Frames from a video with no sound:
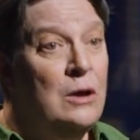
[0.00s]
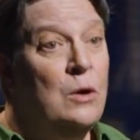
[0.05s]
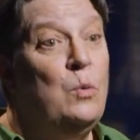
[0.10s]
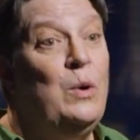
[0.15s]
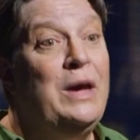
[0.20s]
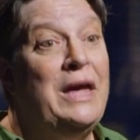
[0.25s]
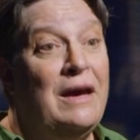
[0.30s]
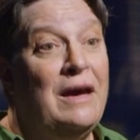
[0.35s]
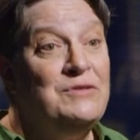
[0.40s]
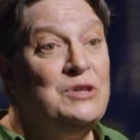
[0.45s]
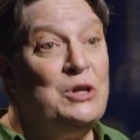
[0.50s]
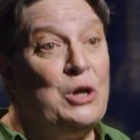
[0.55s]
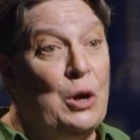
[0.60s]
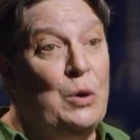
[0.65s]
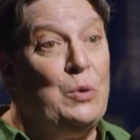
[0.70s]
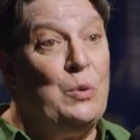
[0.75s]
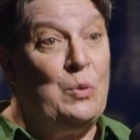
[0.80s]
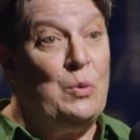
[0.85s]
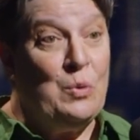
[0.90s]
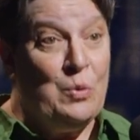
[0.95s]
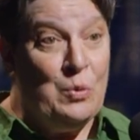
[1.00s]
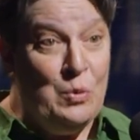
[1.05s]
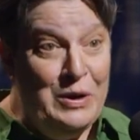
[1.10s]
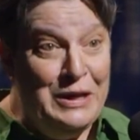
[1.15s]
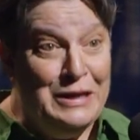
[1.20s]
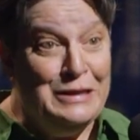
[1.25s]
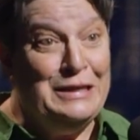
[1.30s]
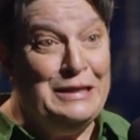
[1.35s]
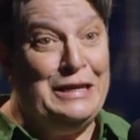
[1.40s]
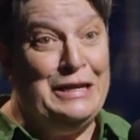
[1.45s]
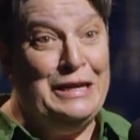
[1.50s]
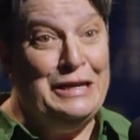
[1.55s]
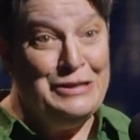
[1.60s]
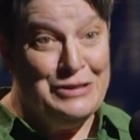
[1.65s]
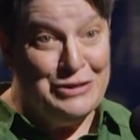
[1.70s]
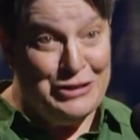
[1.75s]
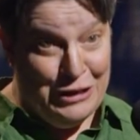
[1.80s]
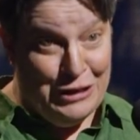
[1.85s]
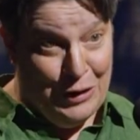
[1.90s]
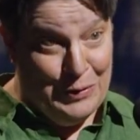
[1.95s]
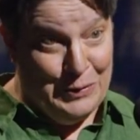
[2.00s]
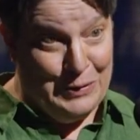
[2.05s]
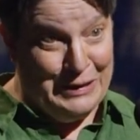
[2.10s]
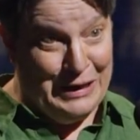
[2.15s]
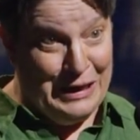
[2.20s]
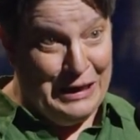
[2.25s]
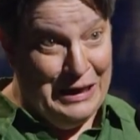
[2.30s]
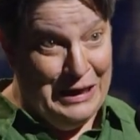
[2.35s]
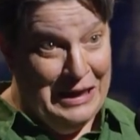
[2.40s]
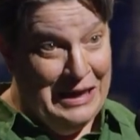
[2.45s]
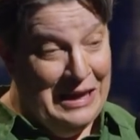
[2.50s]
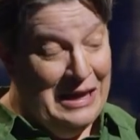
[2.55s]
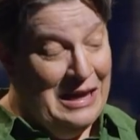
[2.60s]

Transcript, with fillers: We have to go really slowly.